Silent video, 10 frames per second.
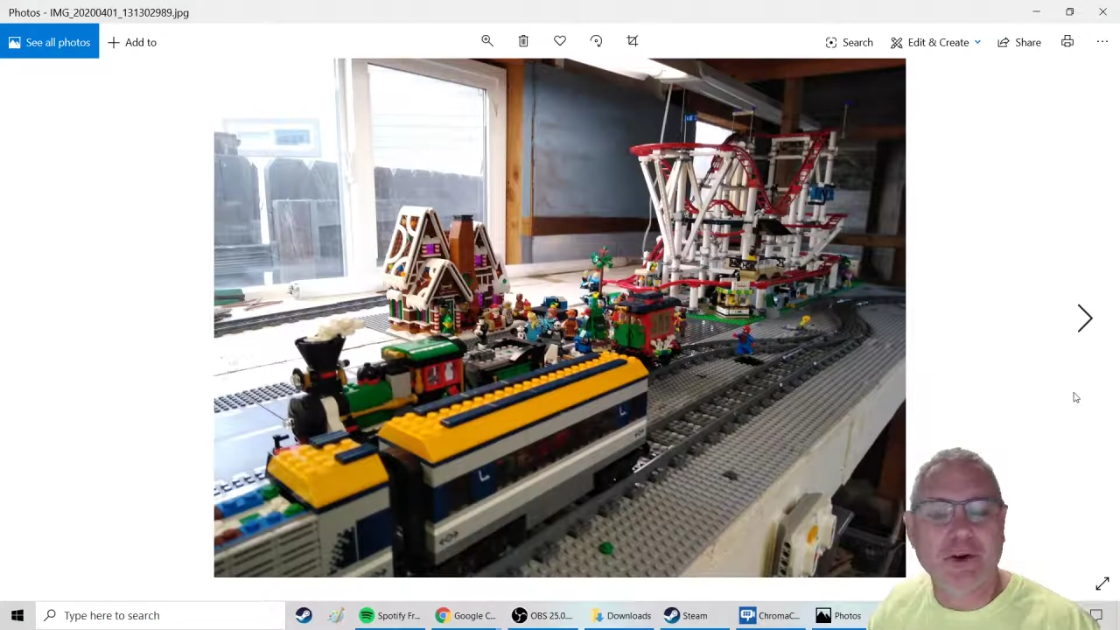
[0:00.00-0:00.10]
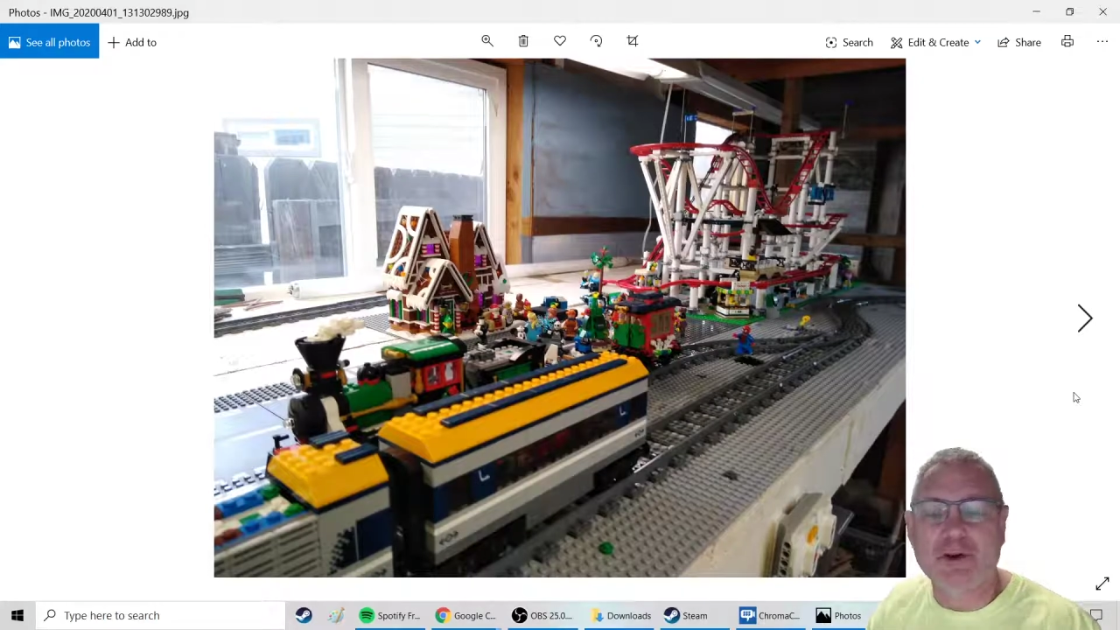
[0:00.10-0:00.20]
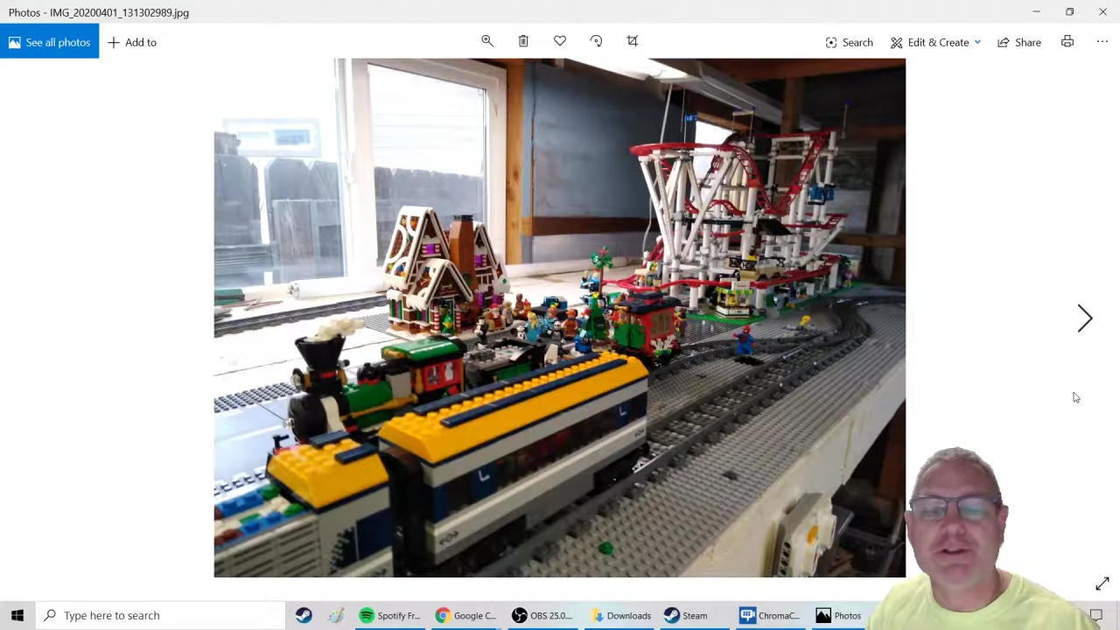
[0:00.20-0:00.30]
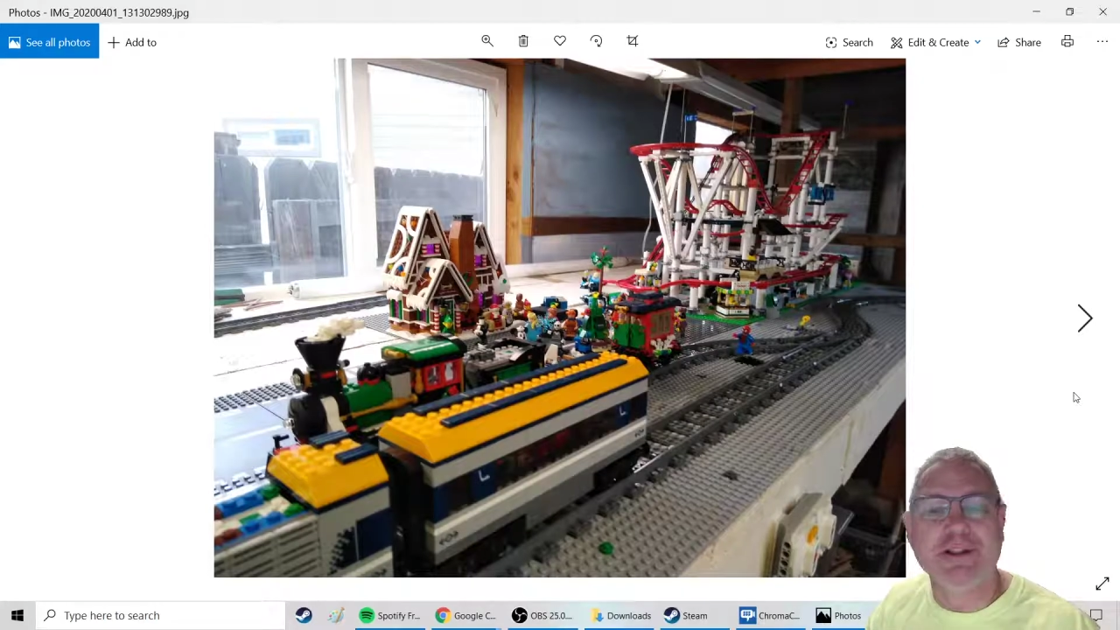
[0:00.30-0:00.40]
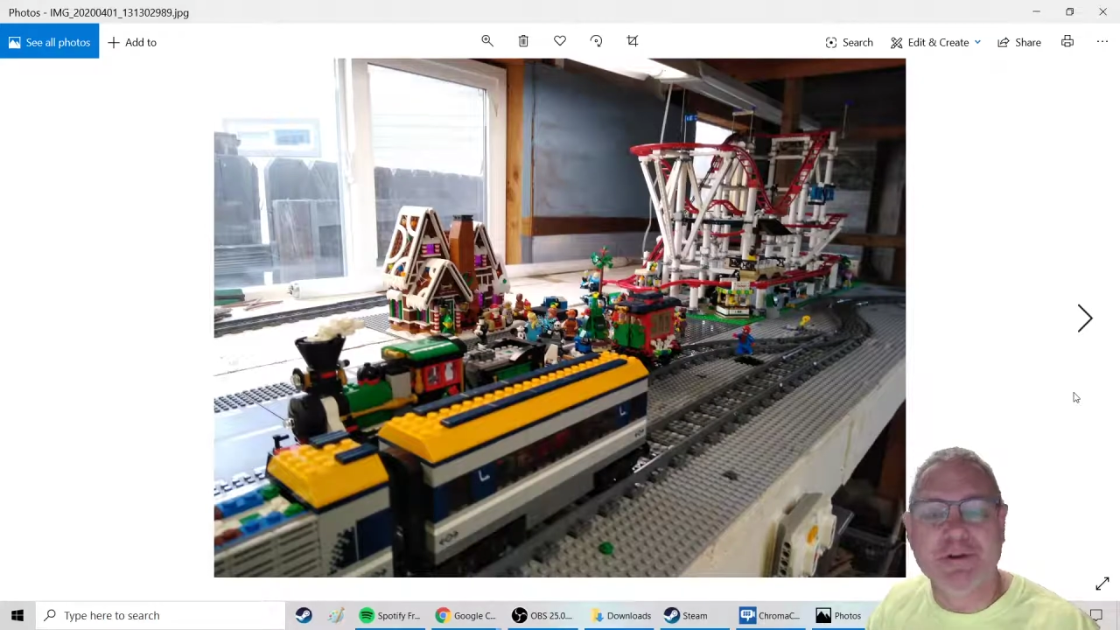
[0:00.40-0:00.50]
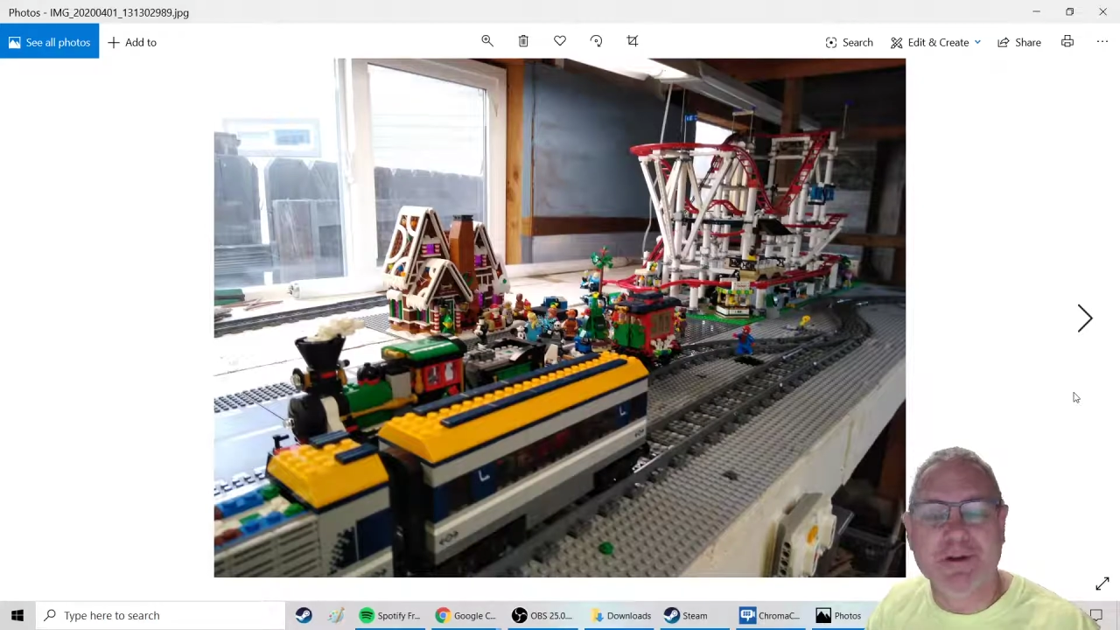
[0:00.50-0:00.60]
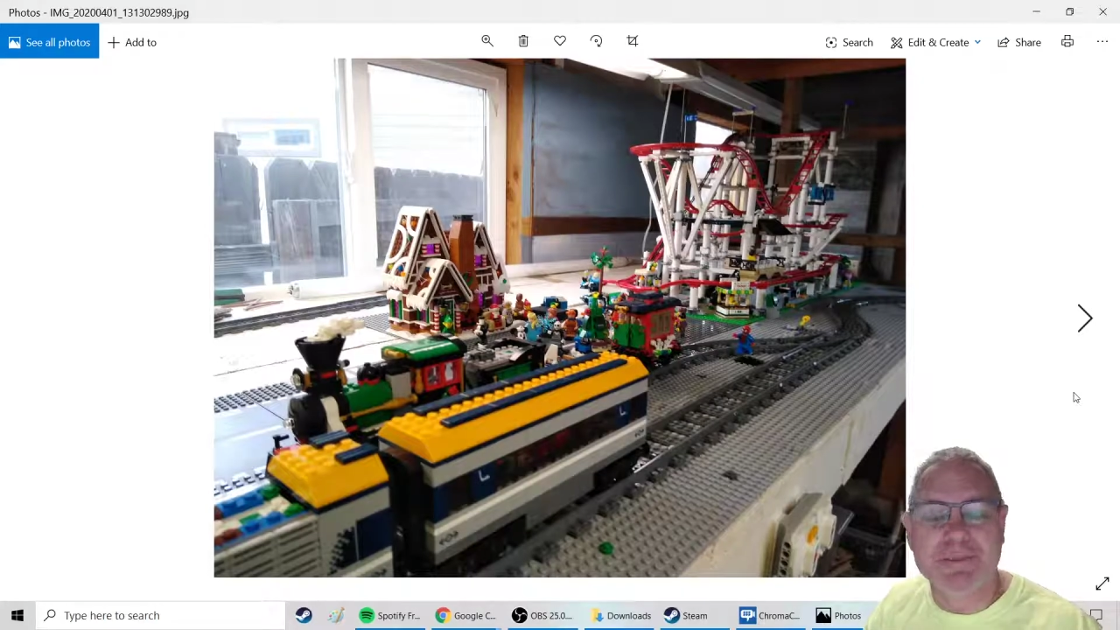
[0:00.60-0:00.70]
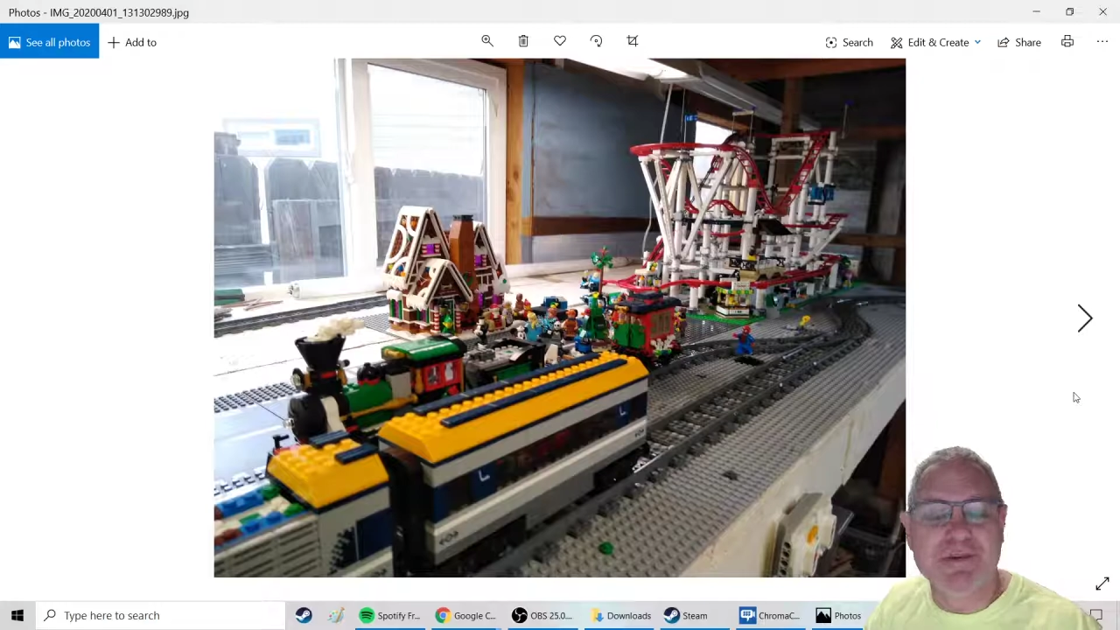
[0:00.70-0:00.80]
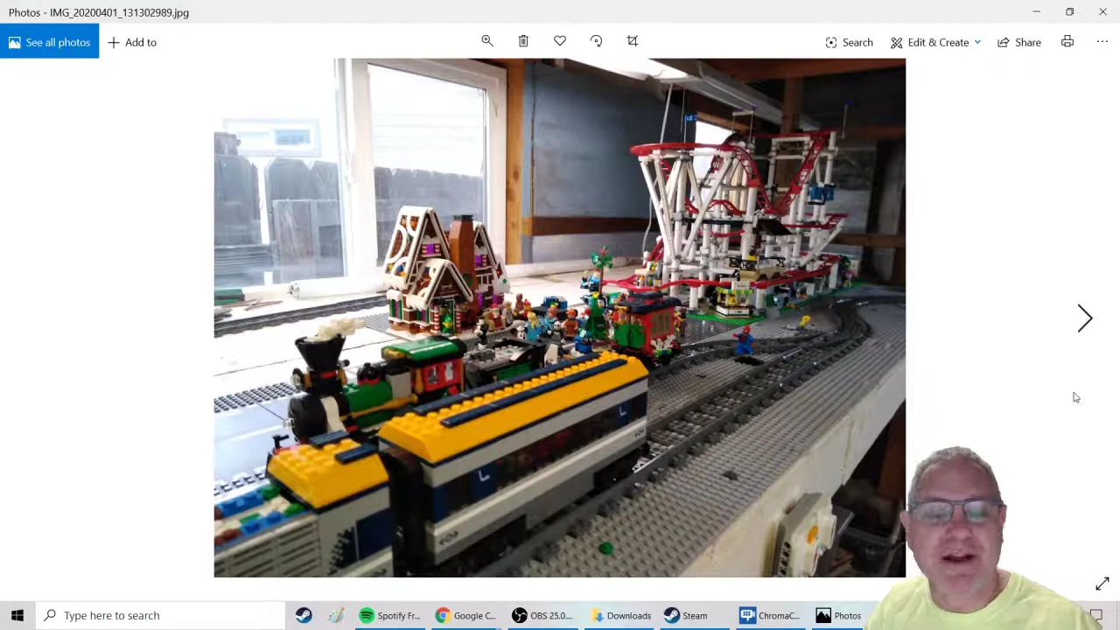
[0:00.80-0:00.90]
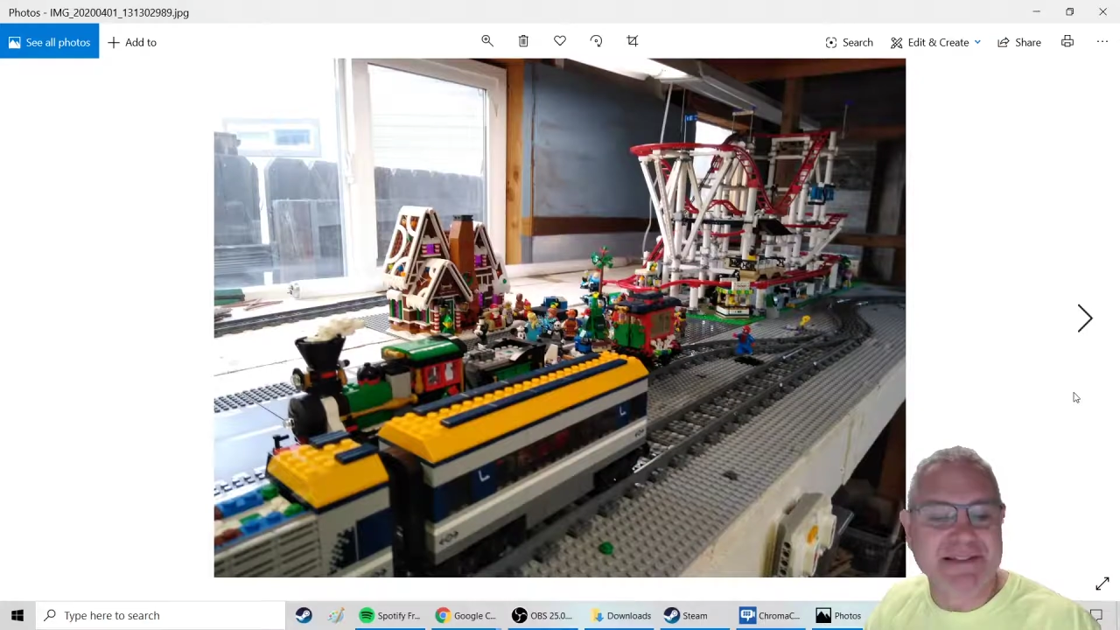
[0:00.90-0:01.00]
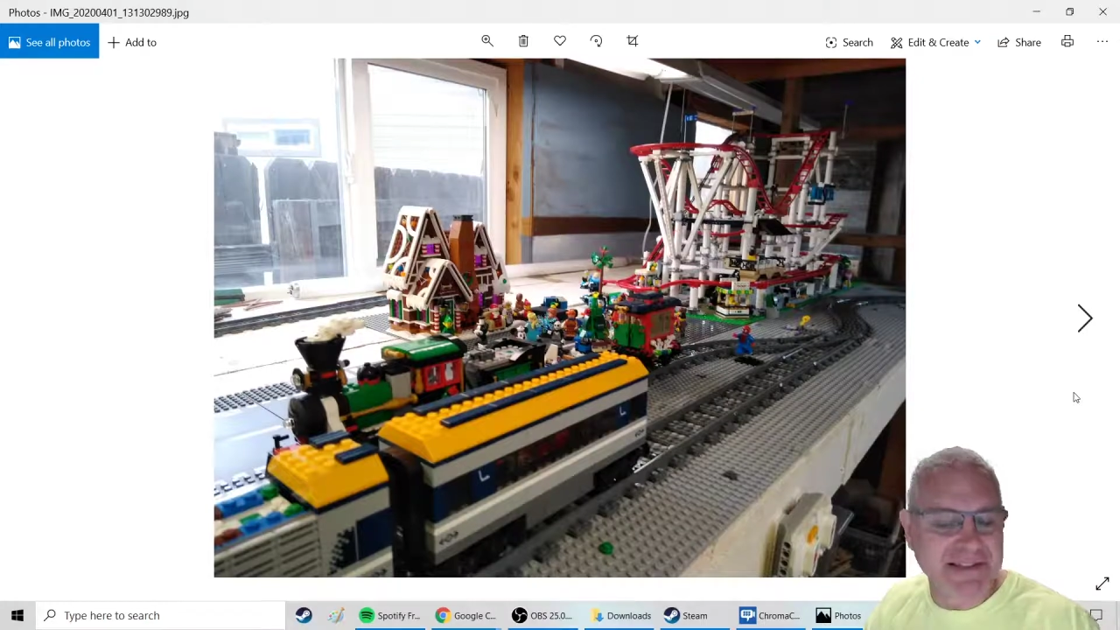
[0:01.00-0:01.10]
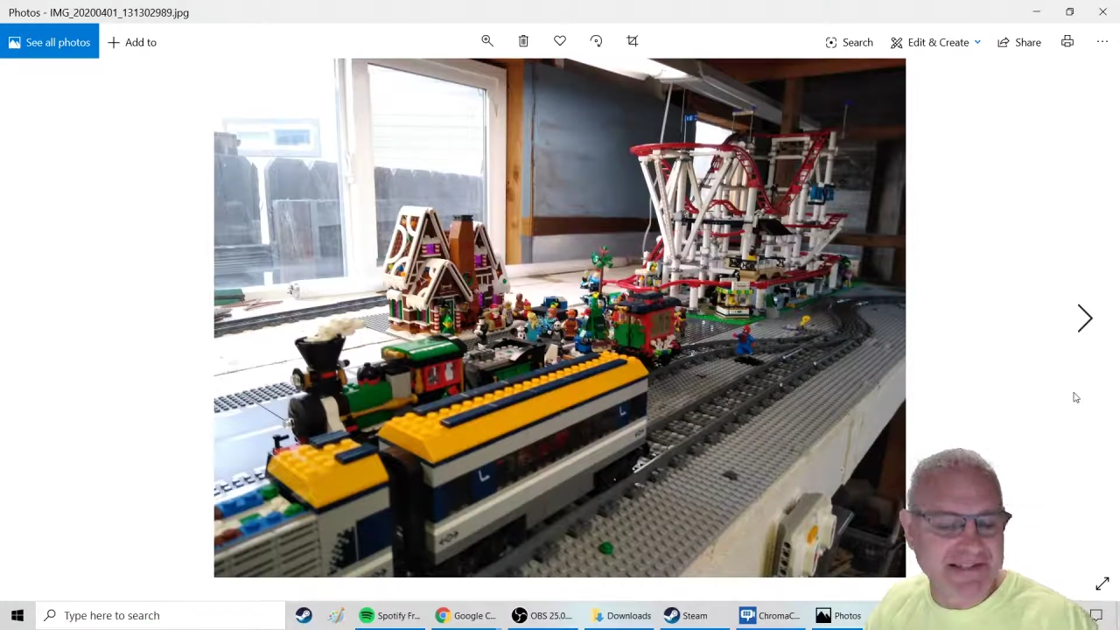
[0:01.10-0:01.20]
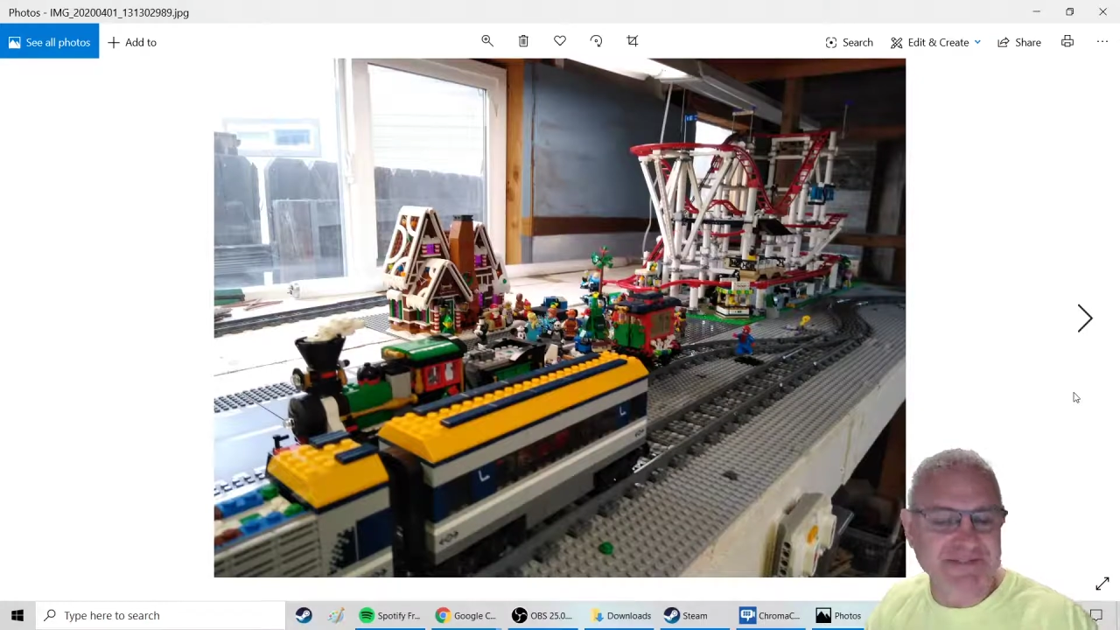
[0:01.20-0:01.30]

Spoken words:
early process